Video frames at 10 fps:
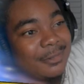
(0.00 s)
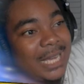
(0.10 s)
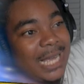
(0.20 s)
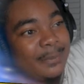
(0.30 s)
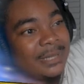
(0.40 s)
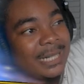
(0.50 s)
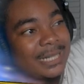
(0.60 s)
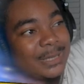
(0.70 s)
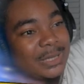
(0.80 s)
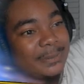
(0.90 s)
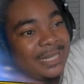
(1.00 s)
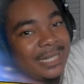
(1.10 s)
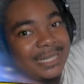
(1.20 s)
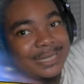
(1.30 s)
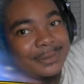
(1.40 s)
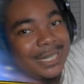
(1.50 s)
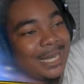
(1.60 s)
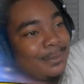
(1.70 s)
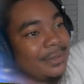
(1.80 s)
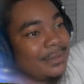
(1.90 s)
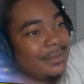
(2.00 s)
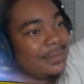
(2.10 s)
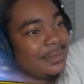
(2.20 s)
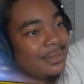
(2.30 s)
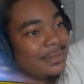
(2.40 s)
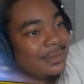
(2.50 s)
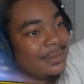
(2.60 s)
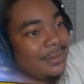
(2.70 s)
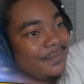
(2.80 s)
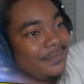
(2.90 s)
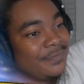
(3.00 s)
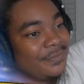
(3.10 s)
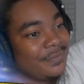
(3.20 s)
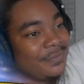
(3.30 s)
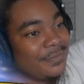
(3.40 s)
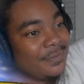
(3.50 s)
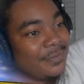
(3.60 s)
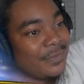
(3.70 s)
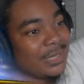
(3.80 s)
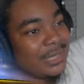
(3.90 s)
What happened? I closed my eyes. What happened? Not too bad.